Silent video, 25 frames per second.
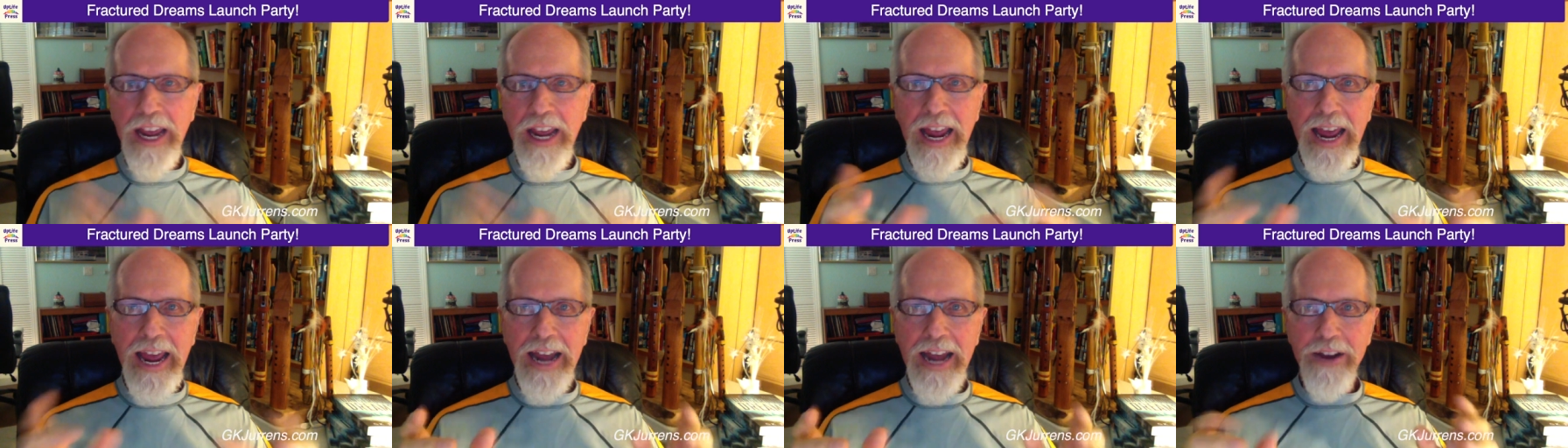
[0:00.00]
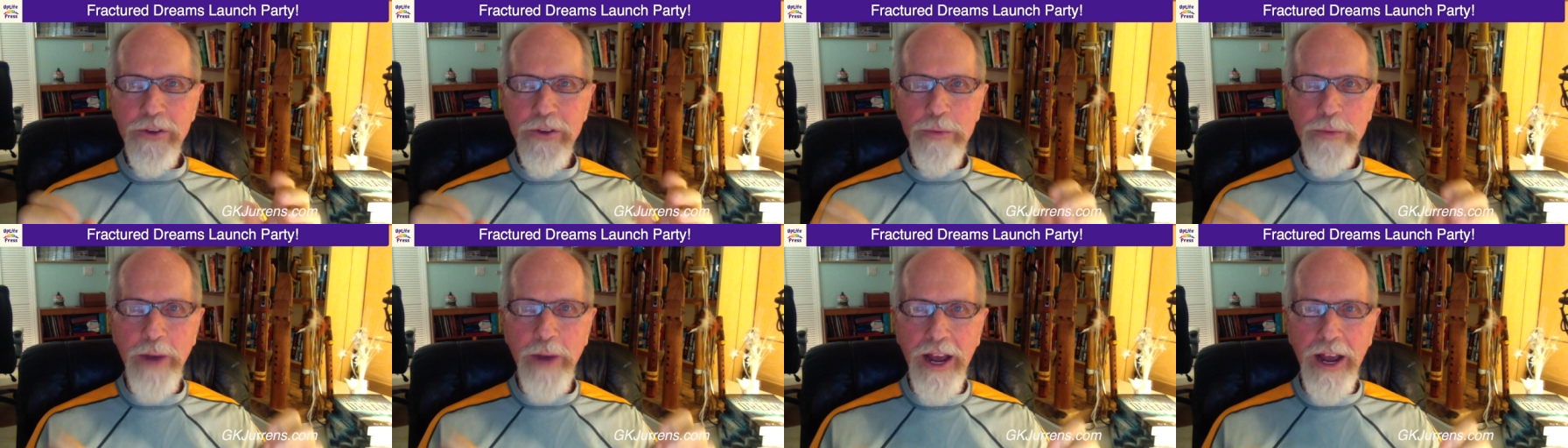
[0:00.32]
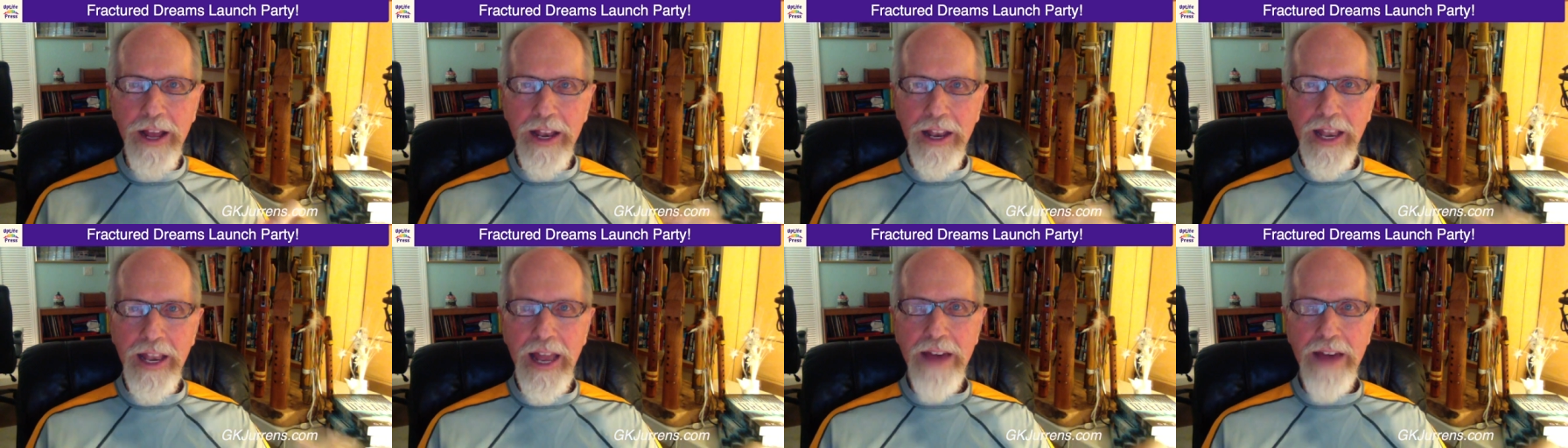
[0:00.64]
at is my
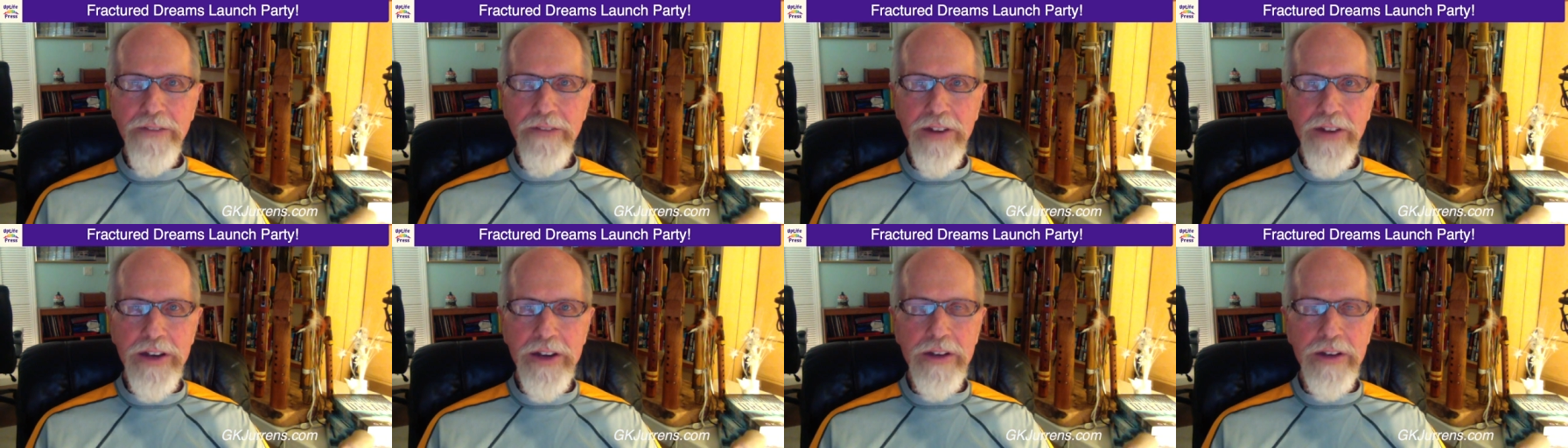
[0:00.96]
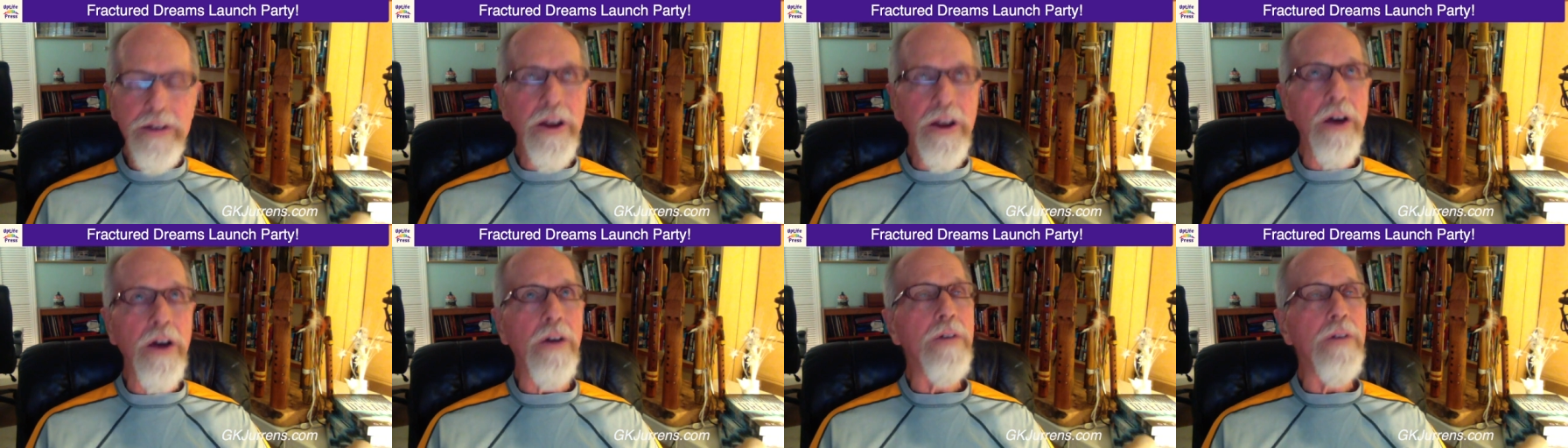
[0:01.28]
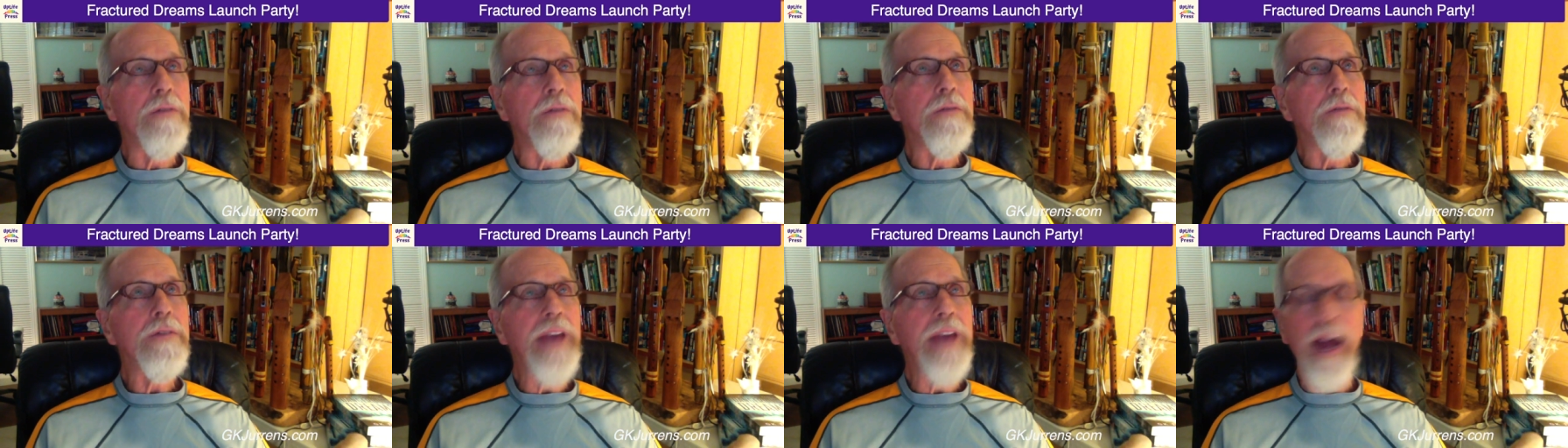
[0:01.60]

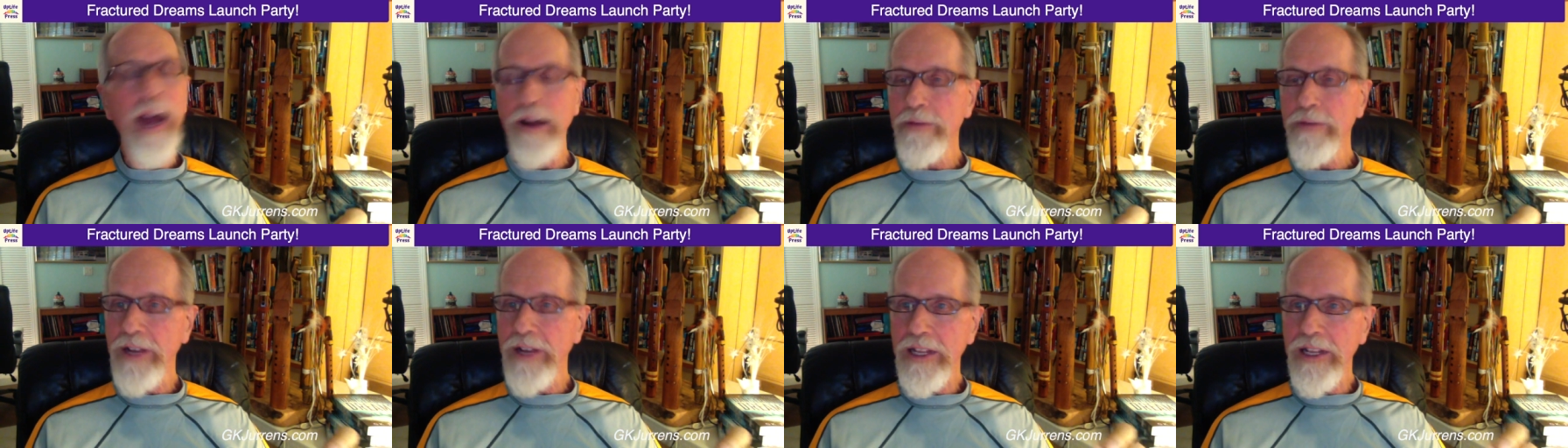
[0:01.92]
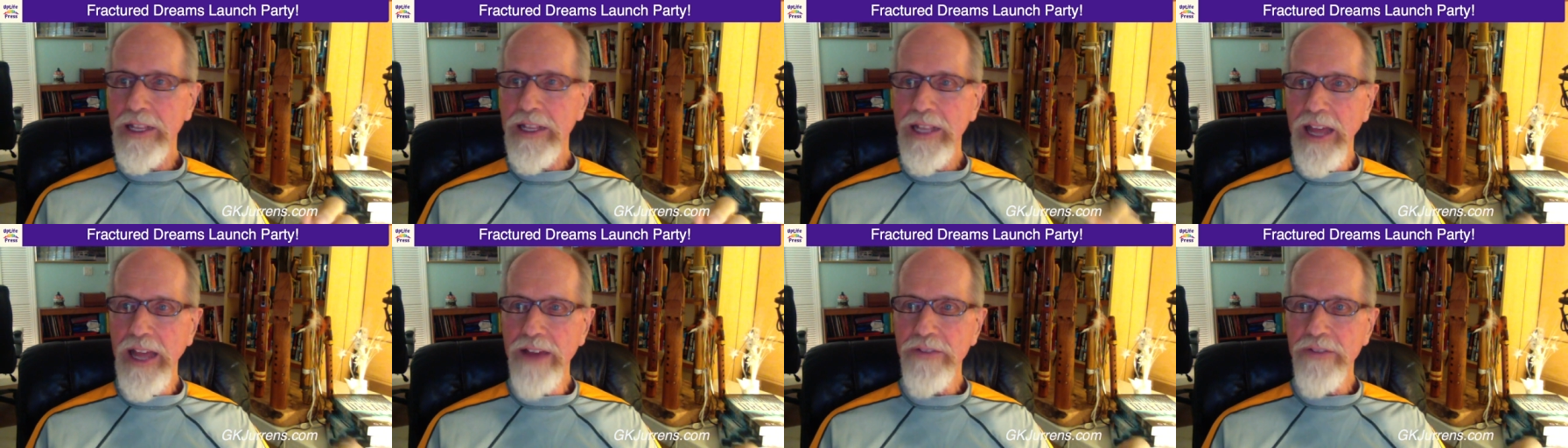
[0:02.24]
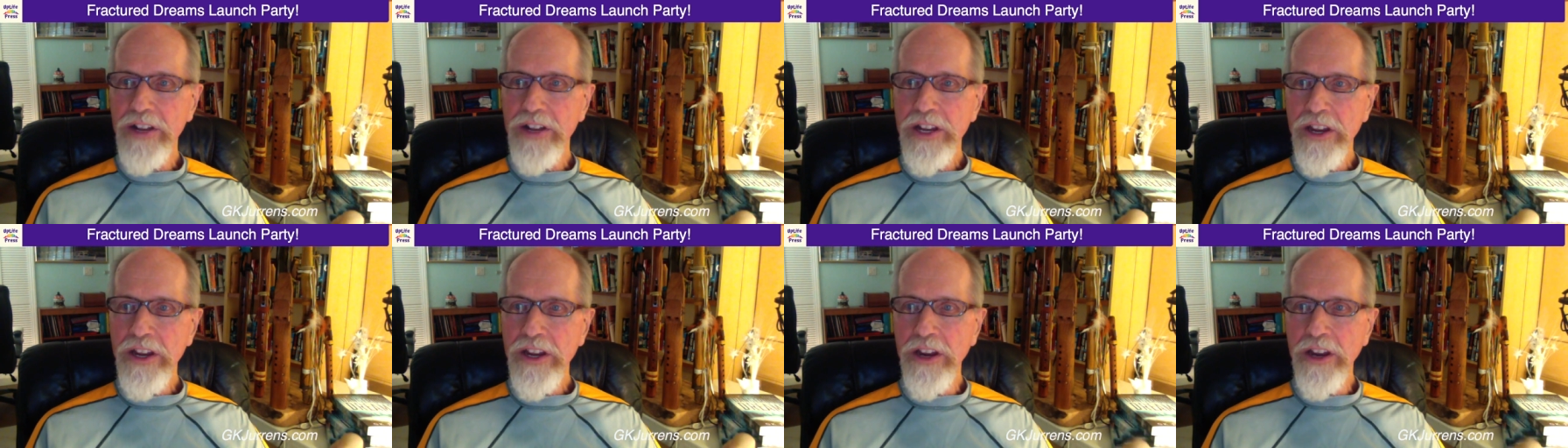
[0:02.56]

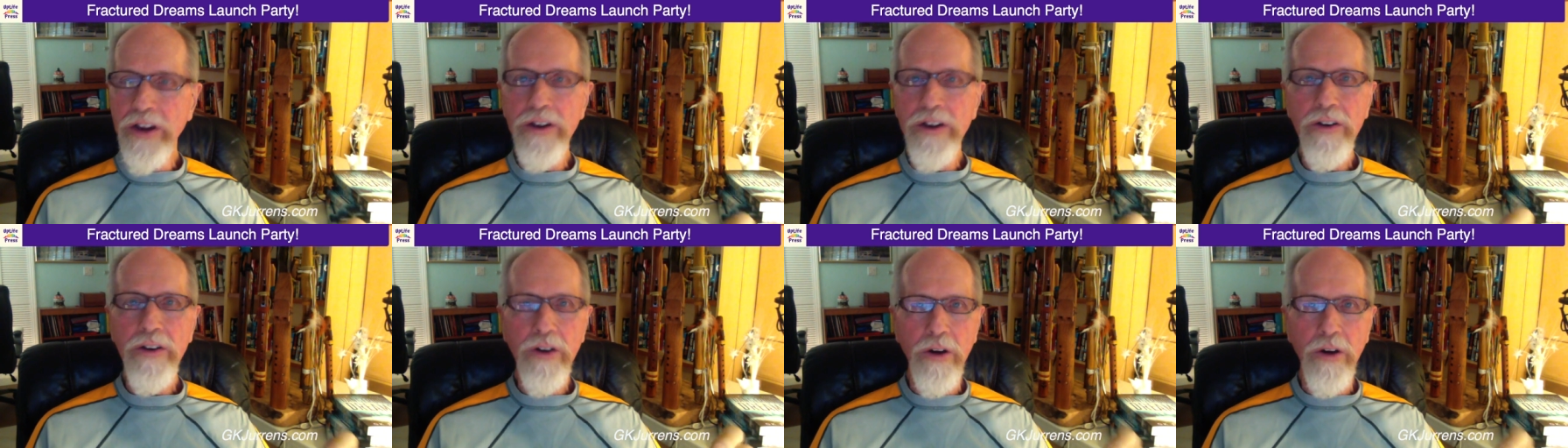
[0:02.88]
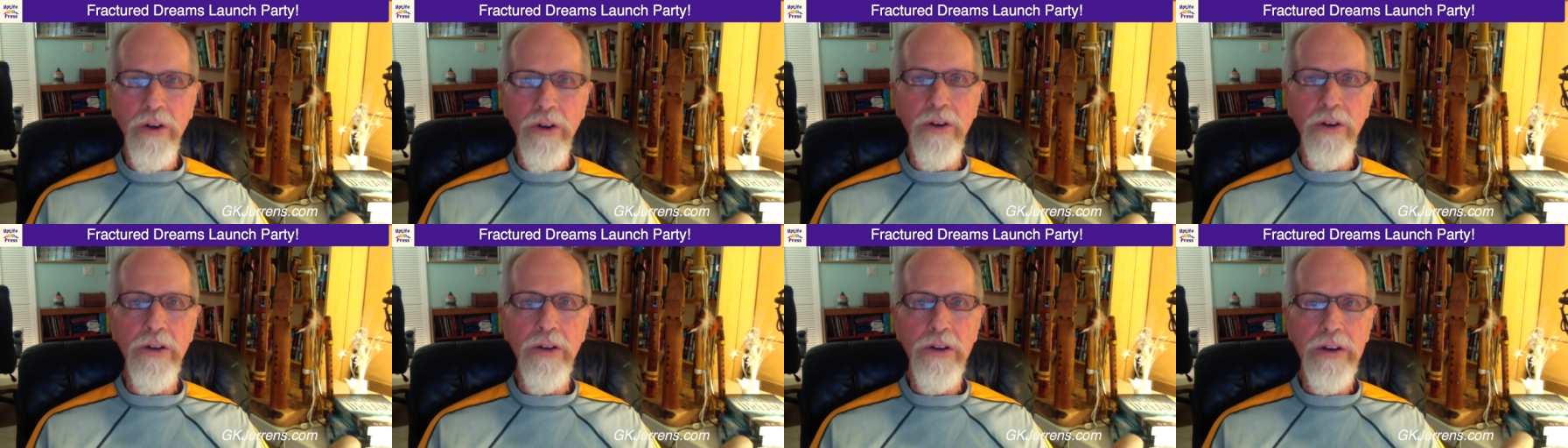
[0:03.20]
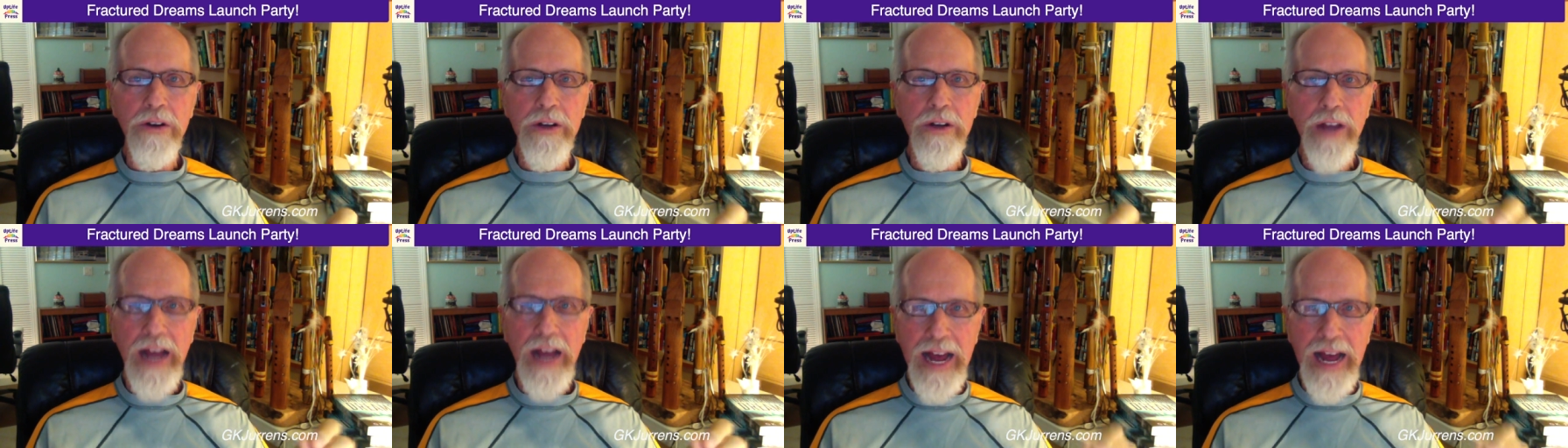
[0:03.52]

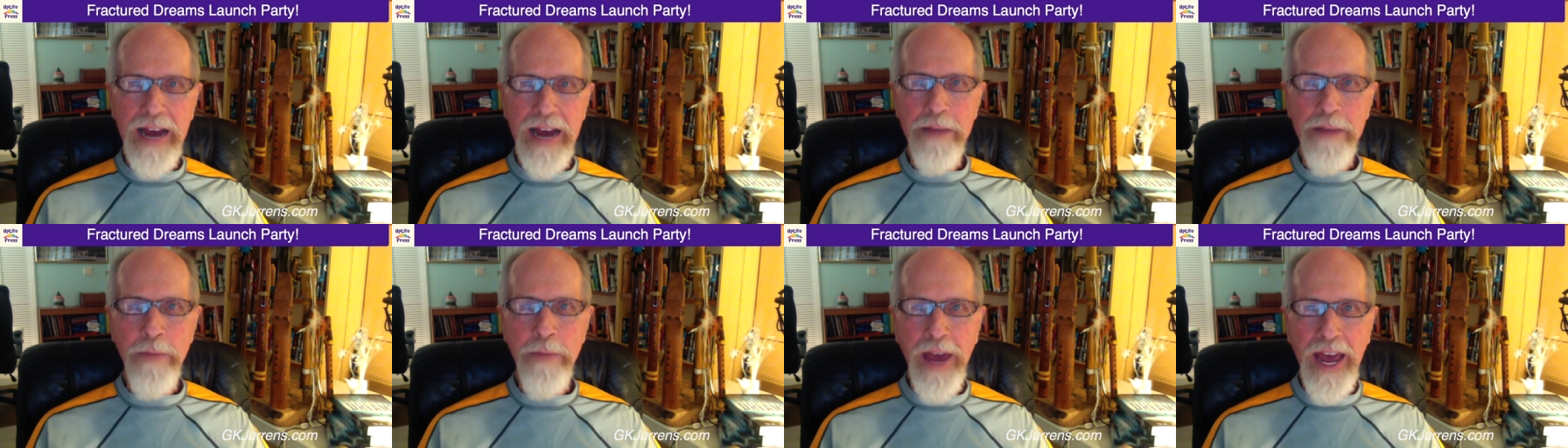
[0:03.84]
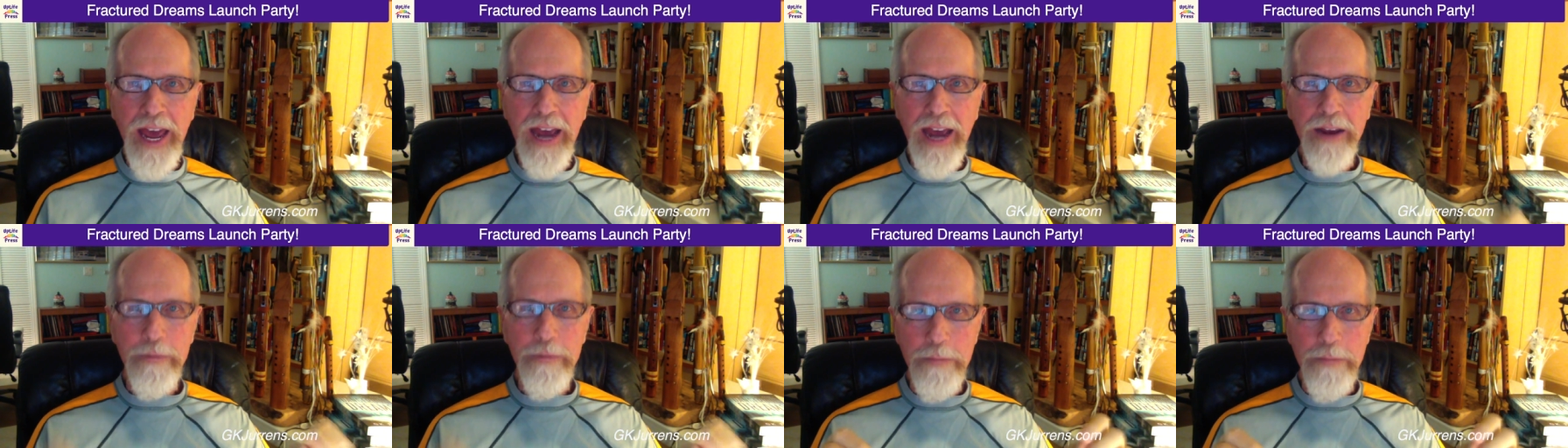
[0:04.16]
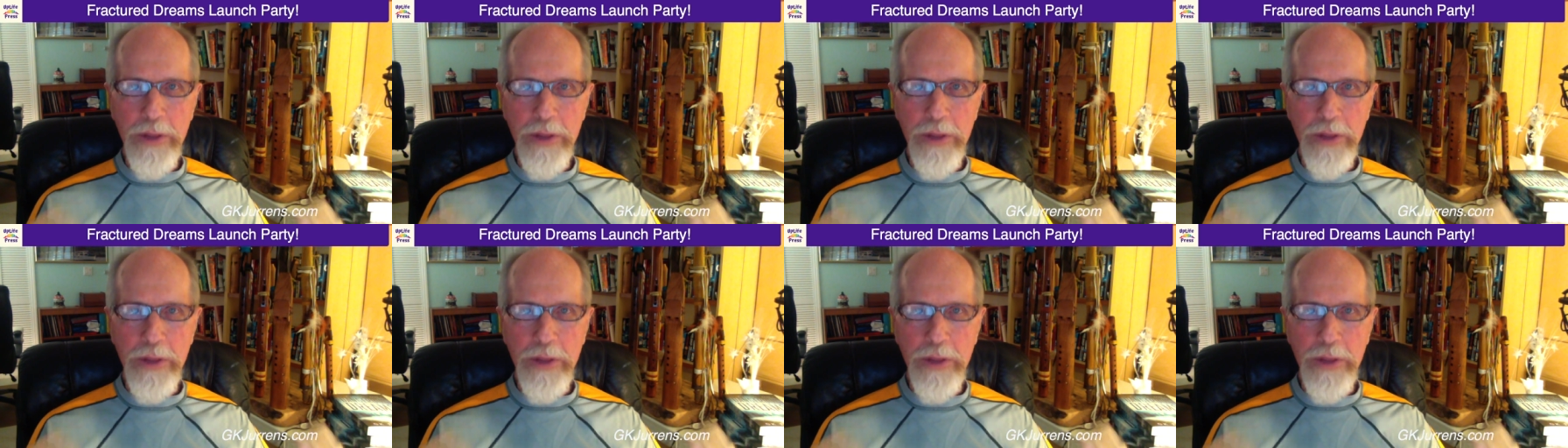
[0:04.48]
11-year-old iMac